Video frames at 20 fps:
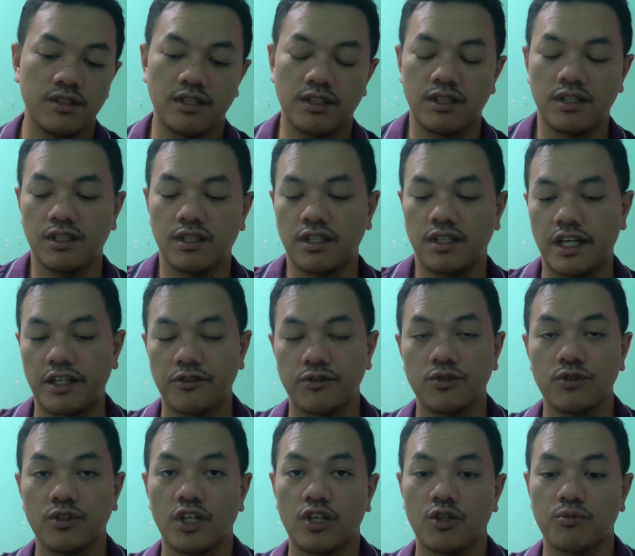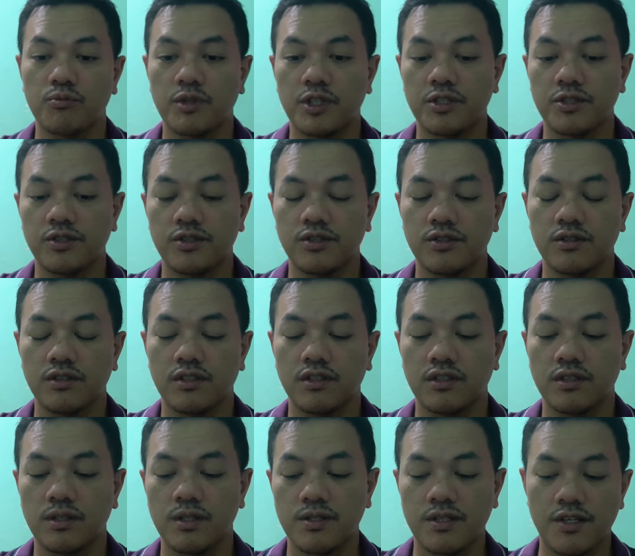I don't know how much
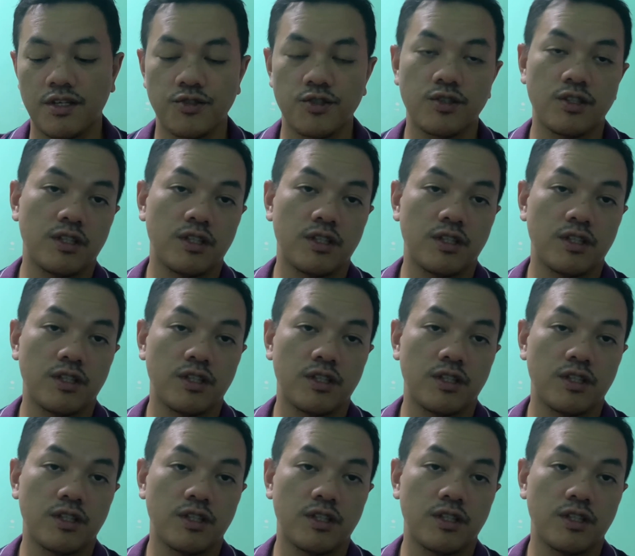is actually